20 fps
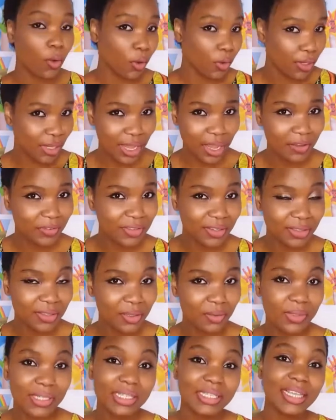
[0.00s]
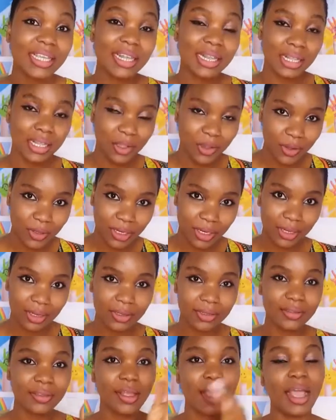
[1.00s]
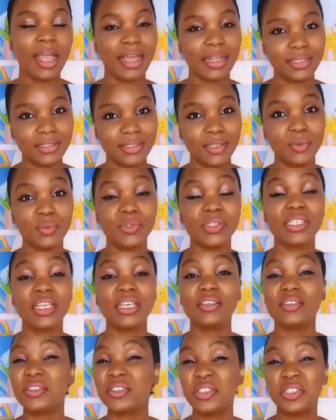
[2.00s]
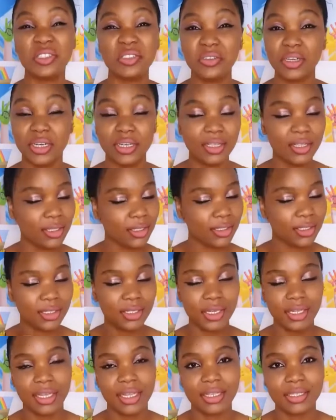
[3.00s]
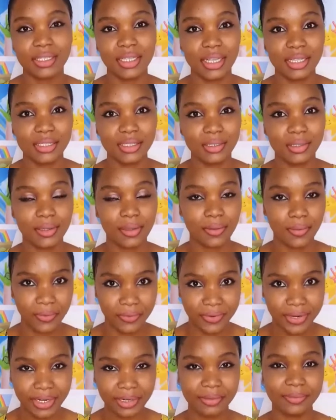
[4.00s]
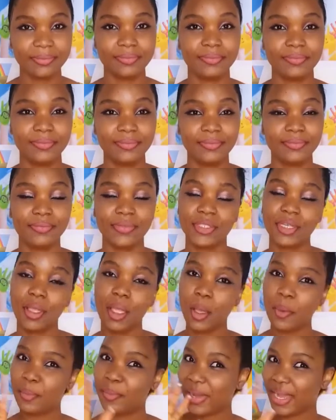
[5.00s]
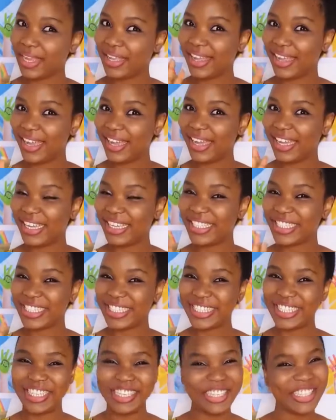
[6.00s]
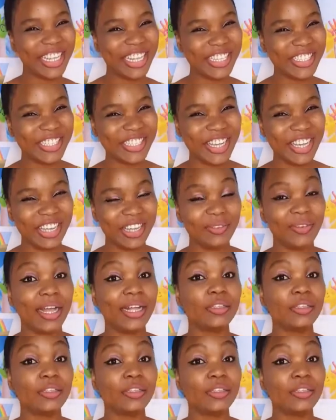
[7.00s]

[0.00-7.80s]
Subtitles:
All you have to do is click on it and it will take you straight to the next lesson, all right? Bye guys, see you next time.